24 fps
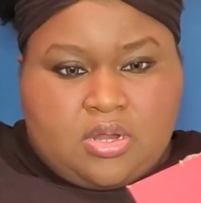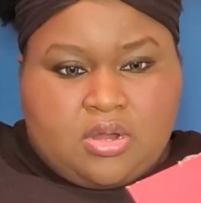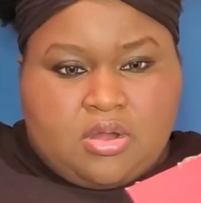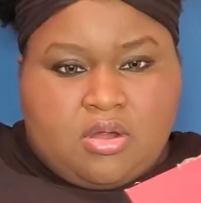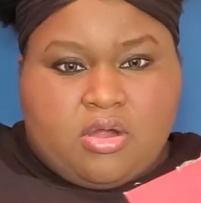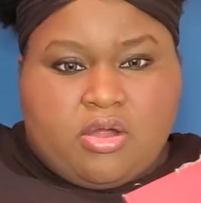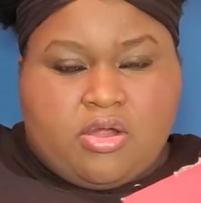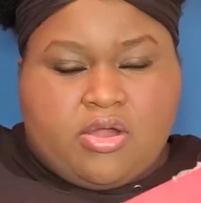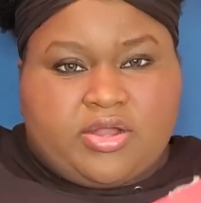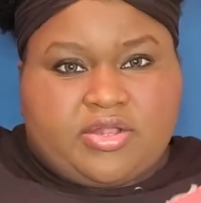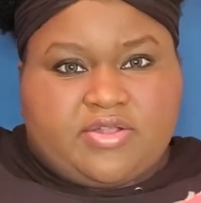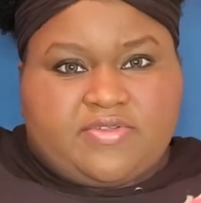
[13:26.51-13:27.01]

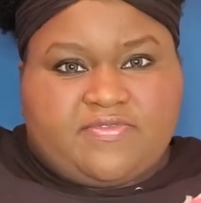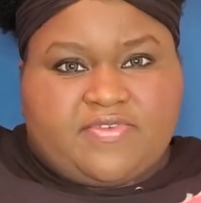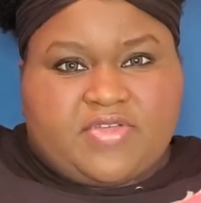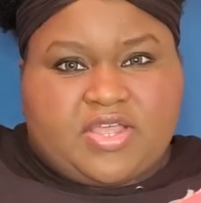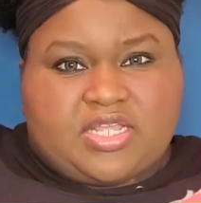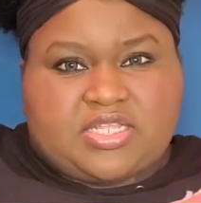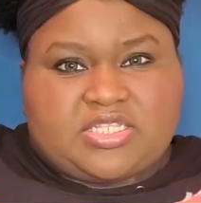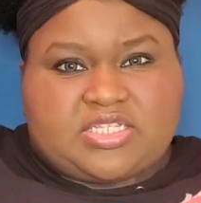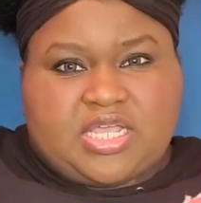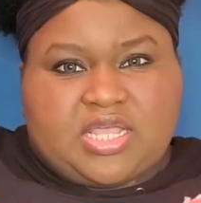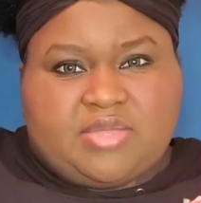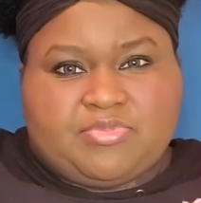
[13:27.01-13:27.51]
hard to
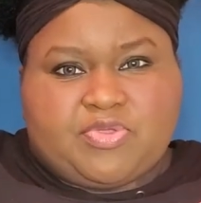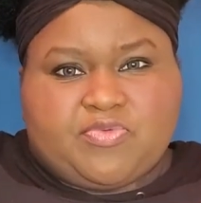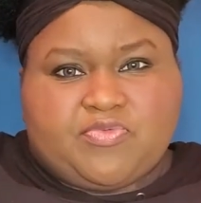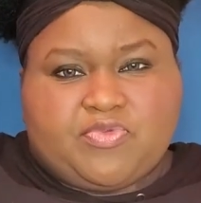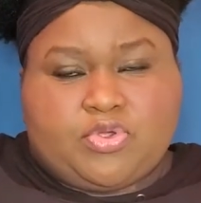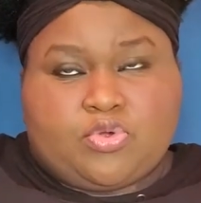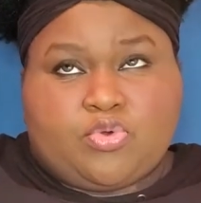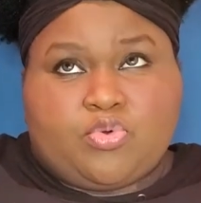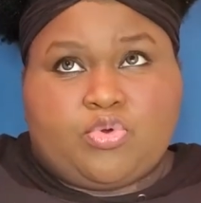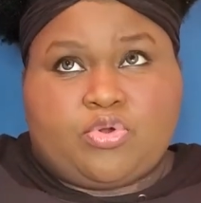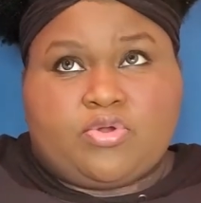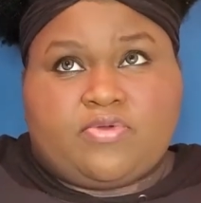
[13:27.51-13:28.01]
find time to
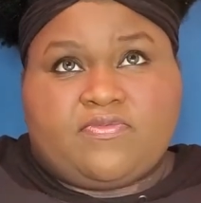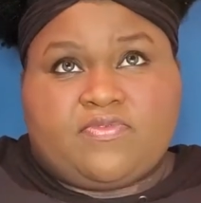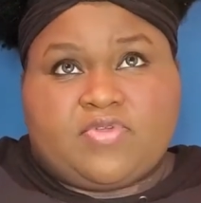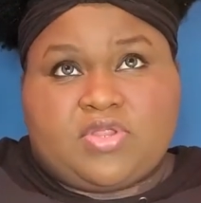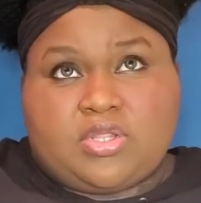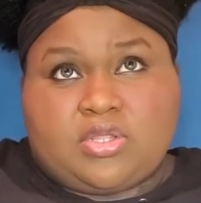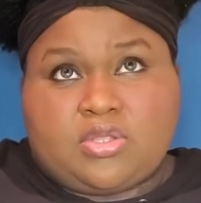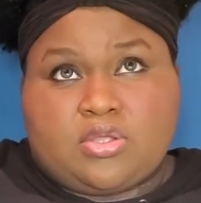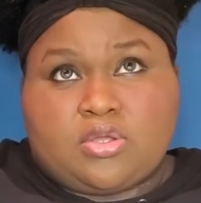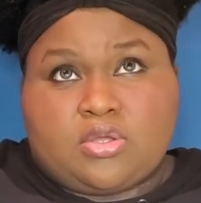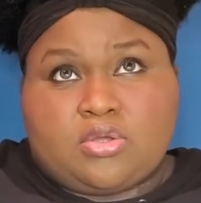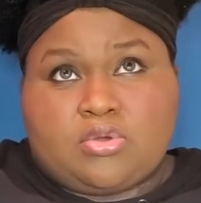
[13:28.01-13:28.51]
record a
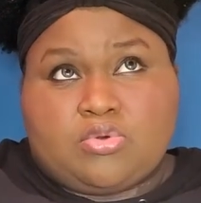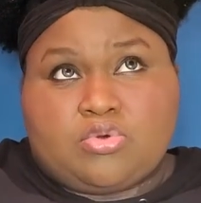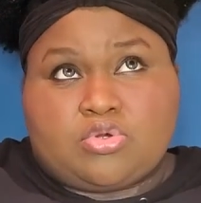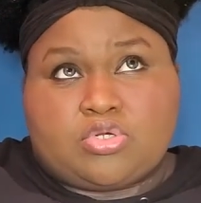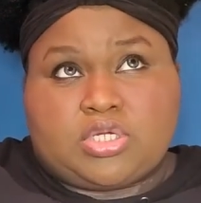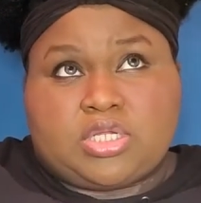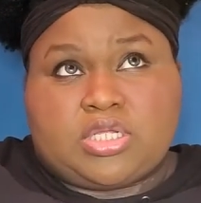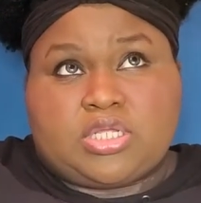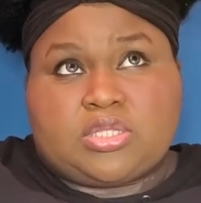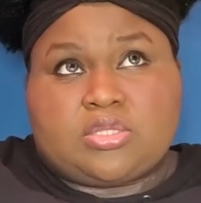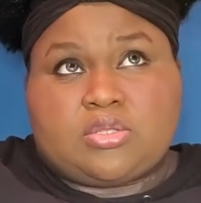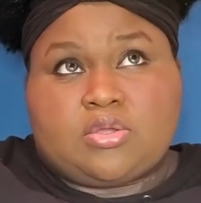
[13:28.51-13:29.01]
video or to
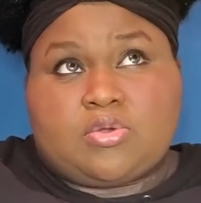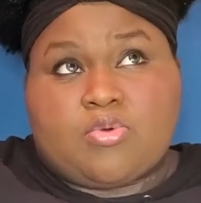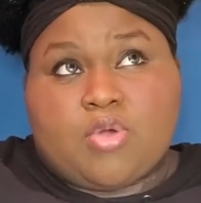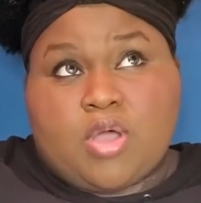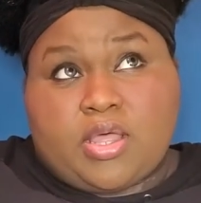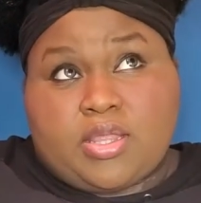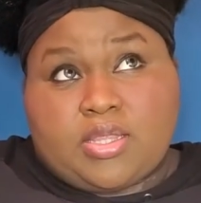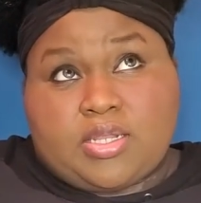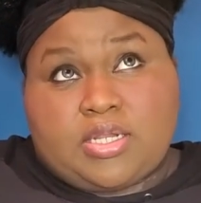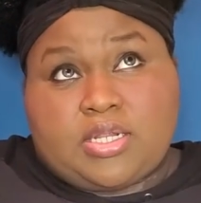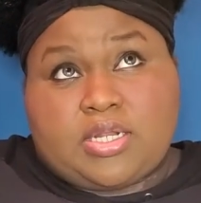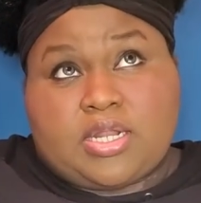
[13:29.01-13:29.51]
get the
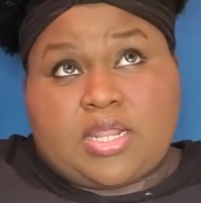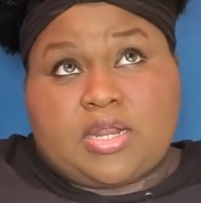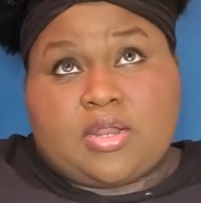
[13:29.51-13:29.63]
quality that